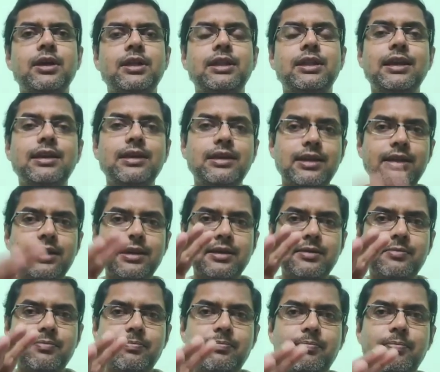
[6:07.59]
Then
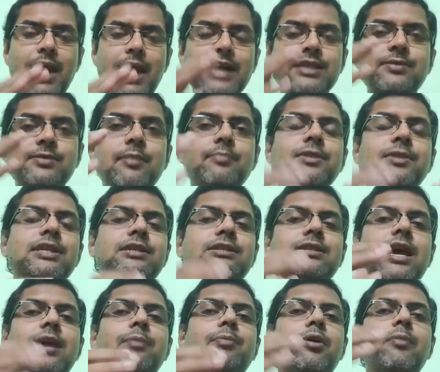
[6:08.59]
maximum this
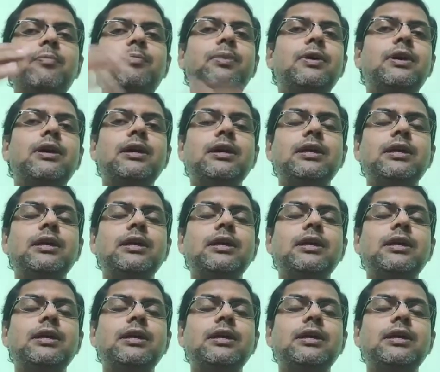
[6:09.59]
type of